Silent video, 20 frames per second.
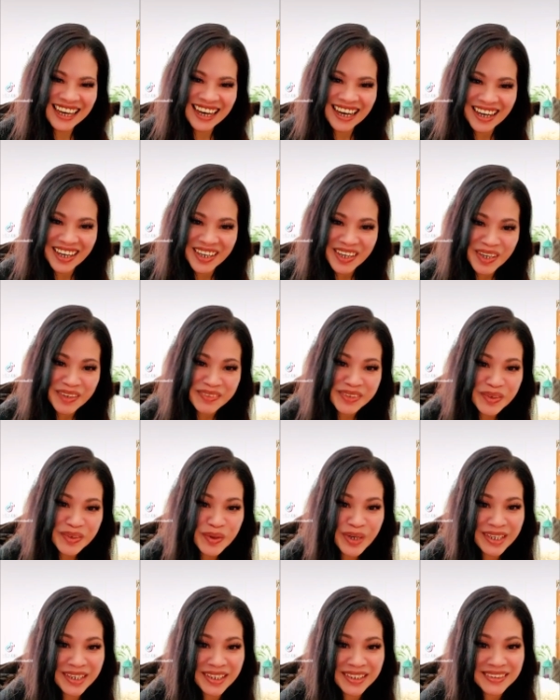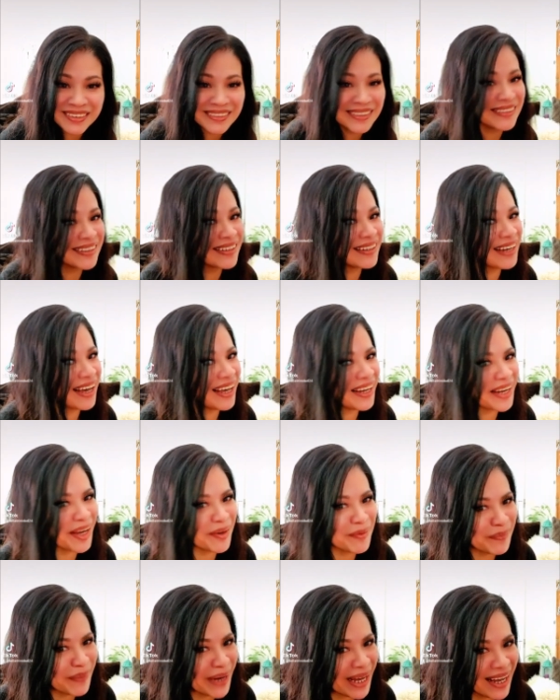Hi everyone, and
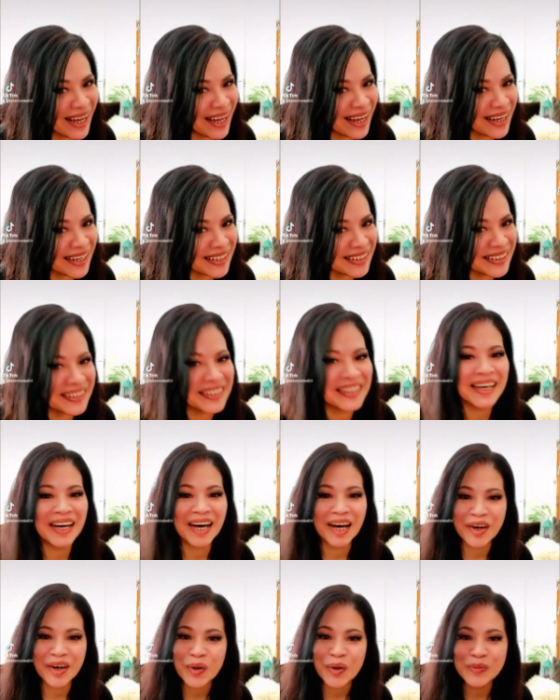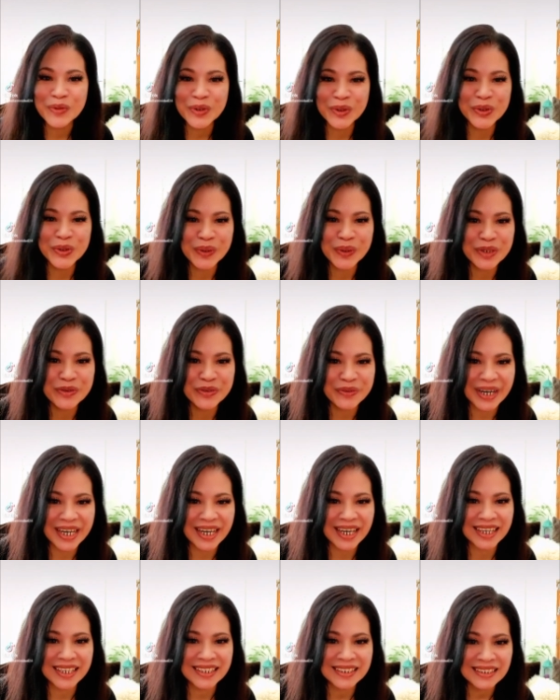I'm back. I hope you're doing
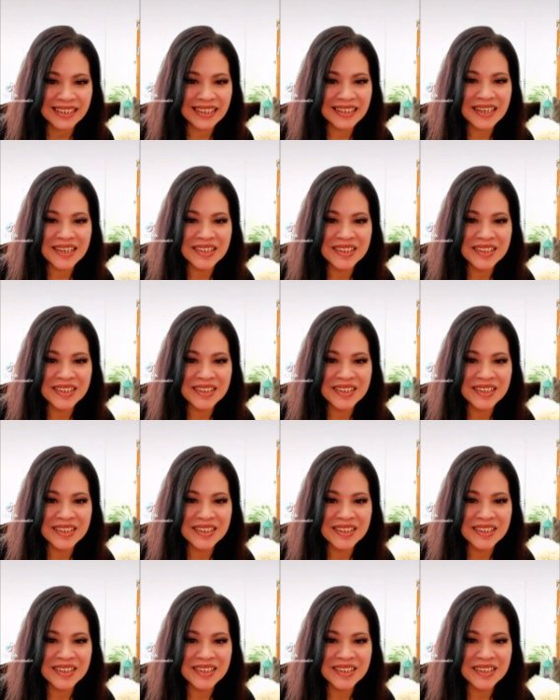fine.